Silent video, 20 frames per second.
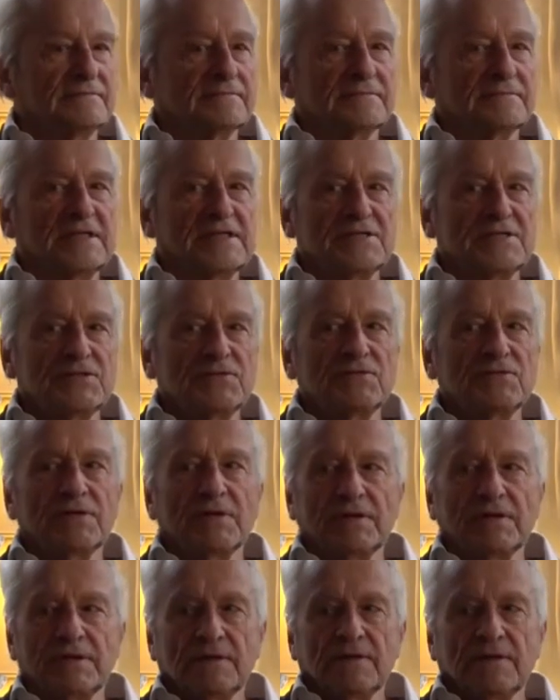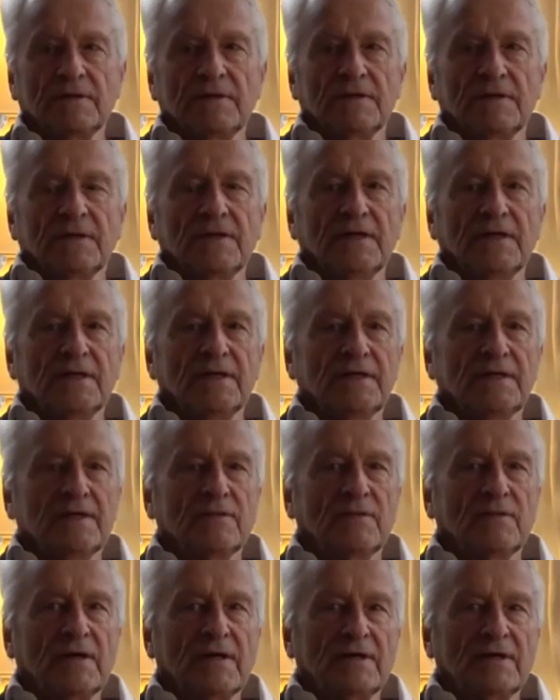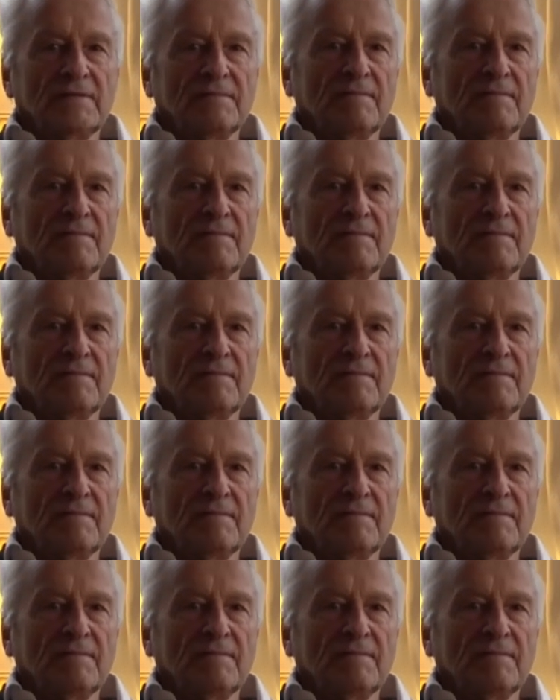Let's do it in a little while.